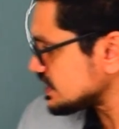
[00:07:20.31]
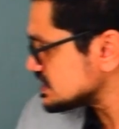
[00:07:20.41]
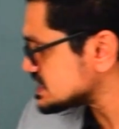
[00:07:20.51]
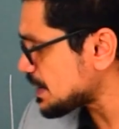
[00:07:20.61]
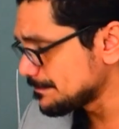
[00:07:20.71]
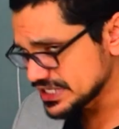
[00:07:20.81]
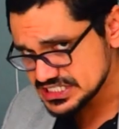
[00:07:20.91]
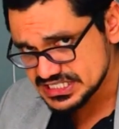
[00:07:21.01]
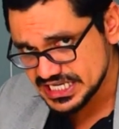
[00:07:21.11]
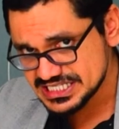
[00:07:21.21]
Sub
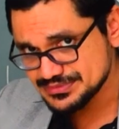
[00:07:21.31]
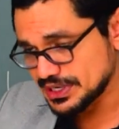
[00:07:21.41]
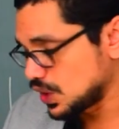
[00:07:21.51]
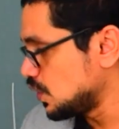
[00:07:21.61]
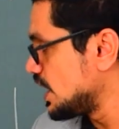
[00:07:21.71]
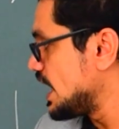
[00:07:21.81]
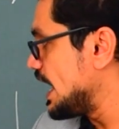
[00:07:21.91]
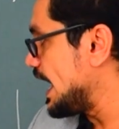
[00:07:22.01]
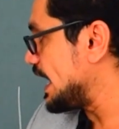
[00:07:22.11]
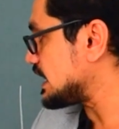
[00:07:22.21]
means just below.
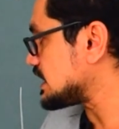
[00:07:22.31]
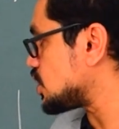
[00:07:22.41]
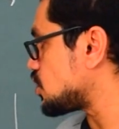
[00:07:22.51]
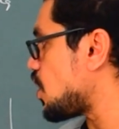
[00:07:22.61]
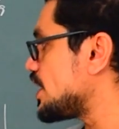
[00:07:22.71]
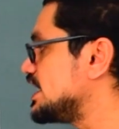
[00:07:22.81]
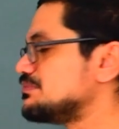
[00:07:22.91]
Arachnoid